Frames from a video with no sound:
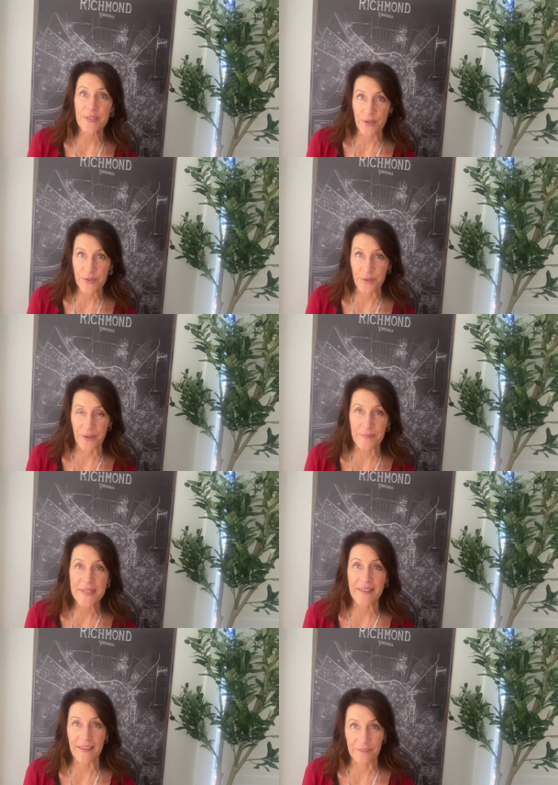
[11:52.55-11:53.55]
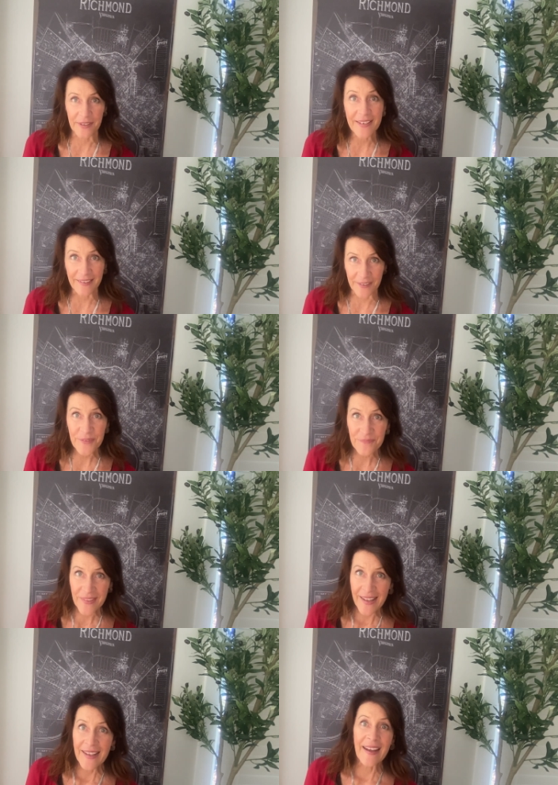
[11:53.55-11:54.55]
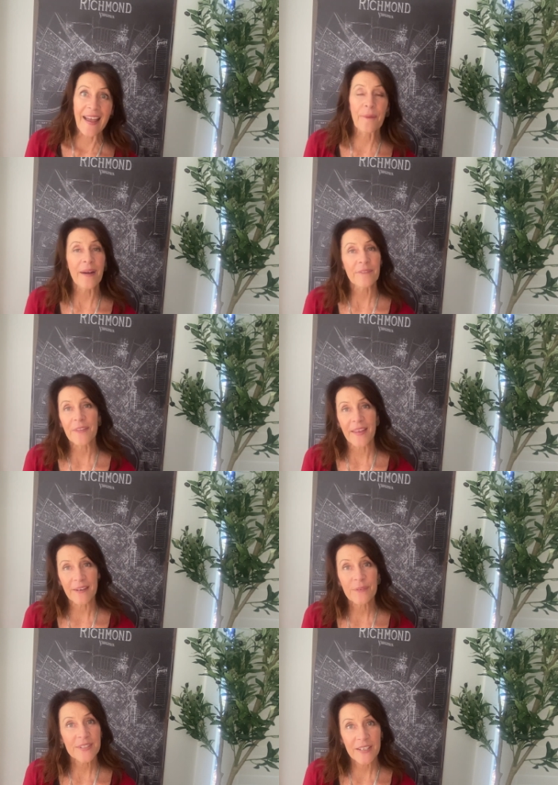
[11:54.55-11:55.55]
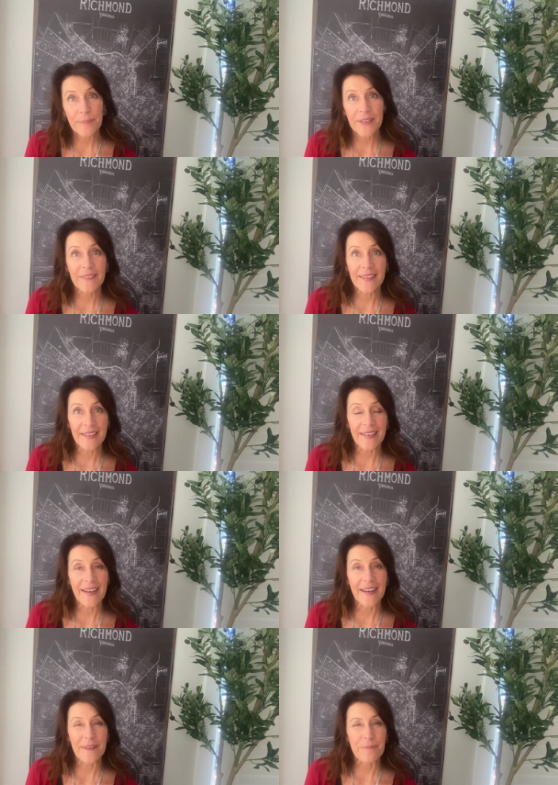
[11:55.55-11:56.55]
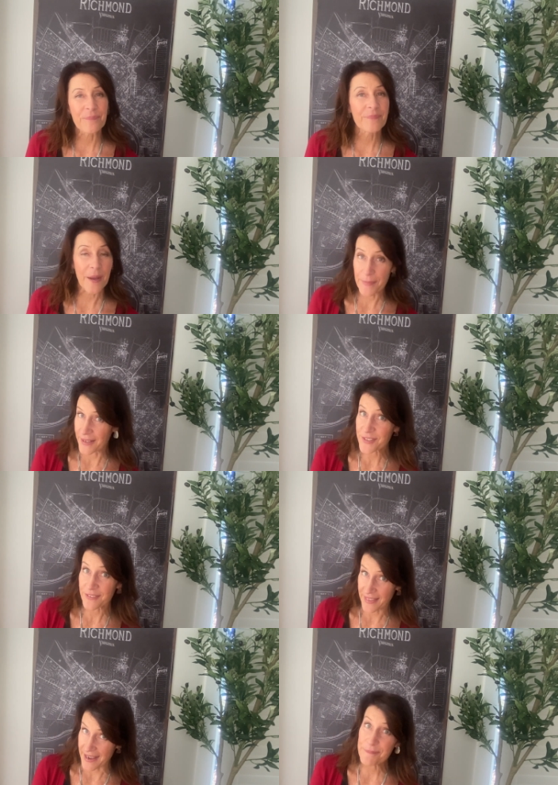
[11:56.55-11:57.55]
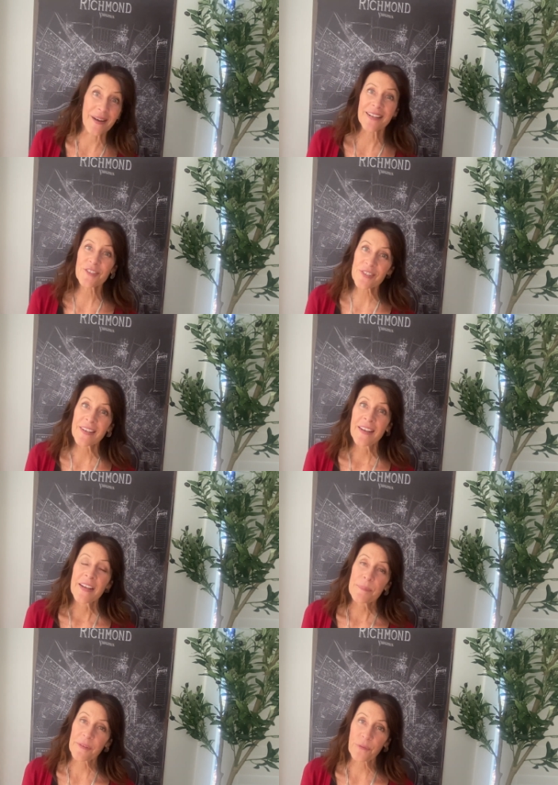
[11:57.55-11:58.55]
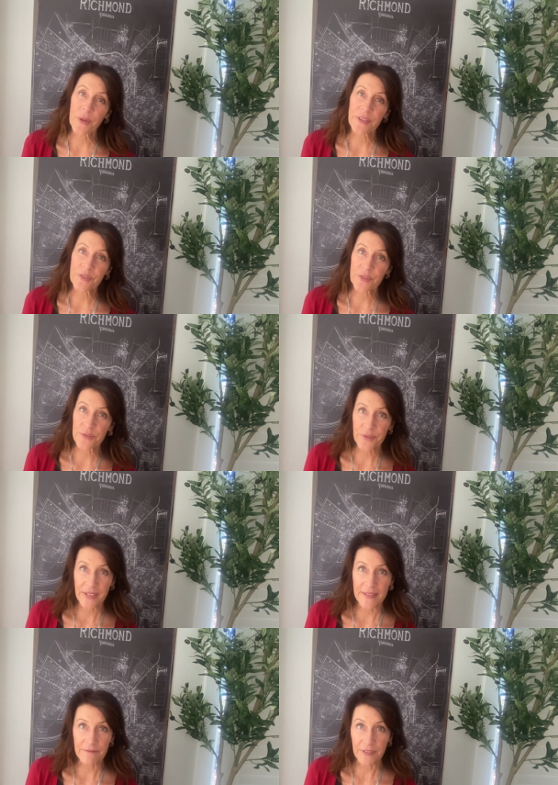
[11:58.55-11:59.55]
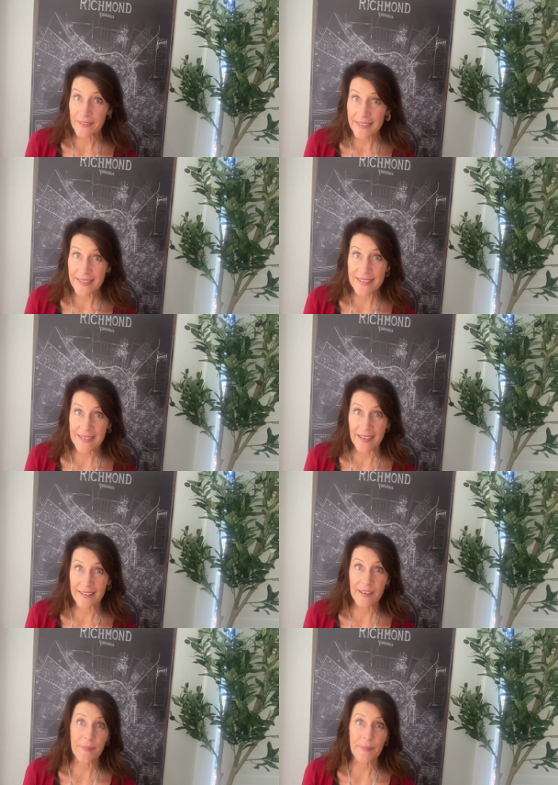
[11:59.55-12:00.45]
snowstorms every year. However, they don't typically amount to that much. Before your children get really excited